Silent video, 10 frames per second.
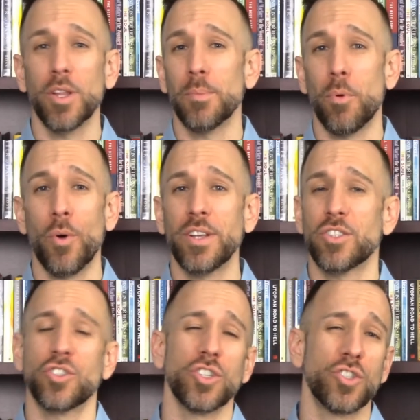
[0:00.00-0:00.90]
points
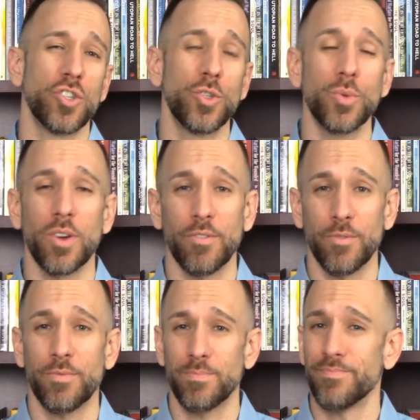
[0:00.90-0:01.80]
just so you can,
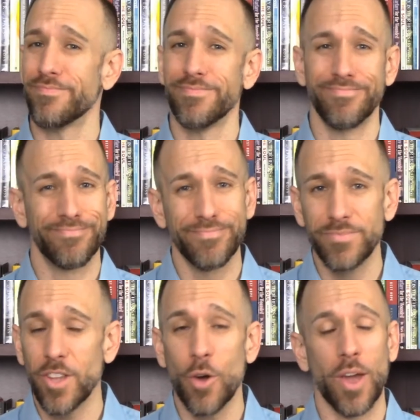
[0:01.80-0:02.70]

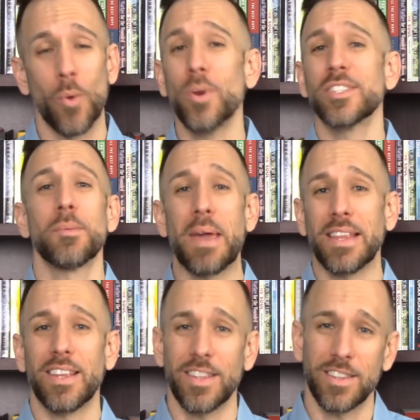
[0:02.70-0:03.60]
okay, what's the main
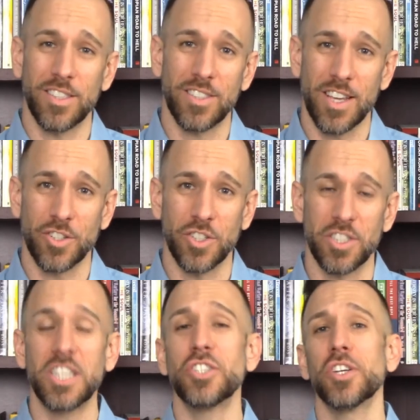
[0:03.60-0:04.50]
thing that this section is
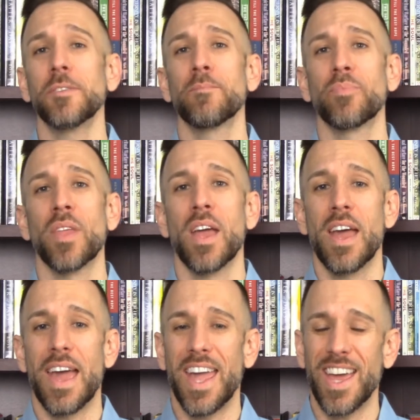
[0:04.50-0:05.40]
teaching?
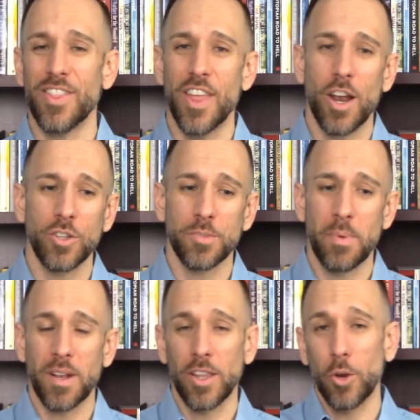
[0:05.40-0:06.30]
And then I'll spend
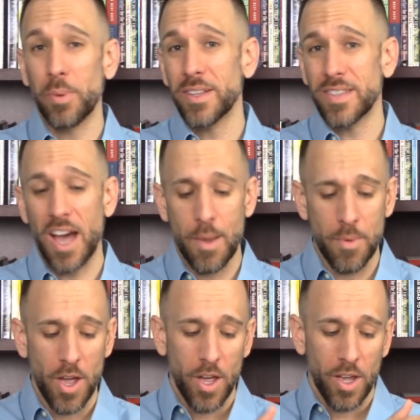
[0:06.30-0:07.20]
a little bit of time
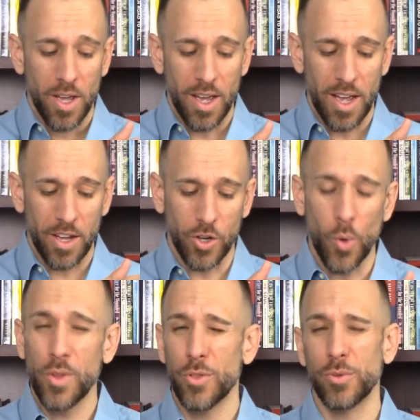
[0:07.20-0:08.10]

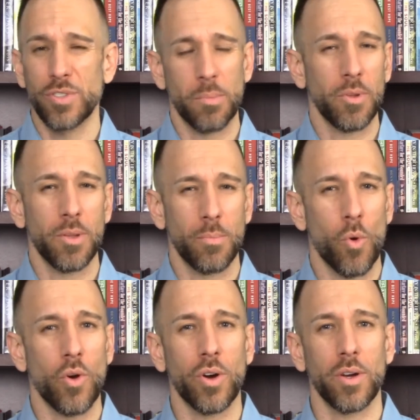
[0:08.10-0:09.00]
going through some of the
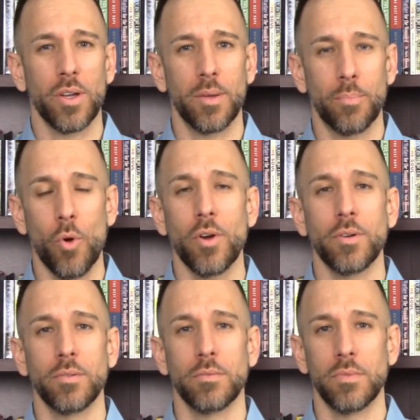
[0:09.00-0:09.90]
more
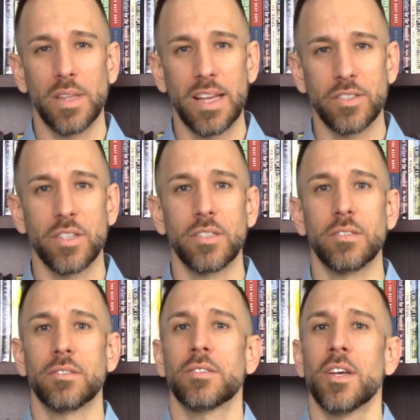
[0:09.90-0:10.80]
important
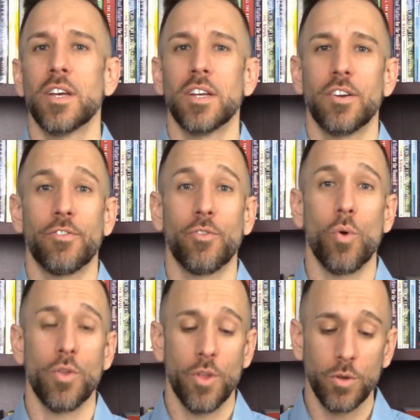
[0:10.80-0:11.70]
lessons for
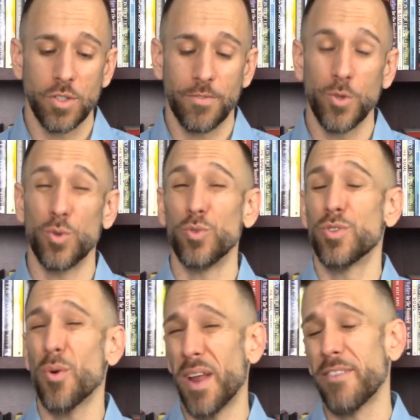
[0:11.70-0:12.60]
those of you who
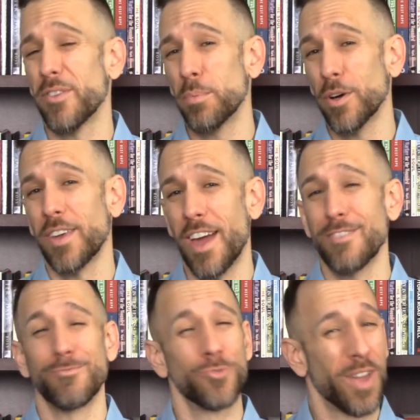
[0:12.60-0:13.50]
don't have the book yet,
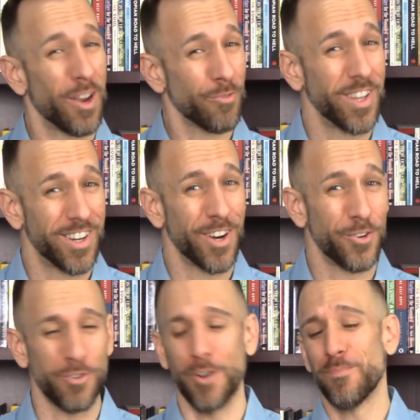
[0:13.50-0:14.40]
who can't read it on your
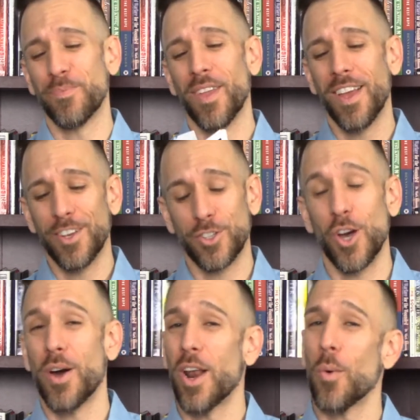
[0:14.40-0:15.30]
own. So,
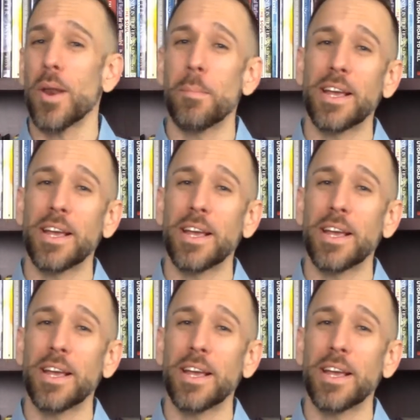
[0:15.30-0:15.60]
and I want to make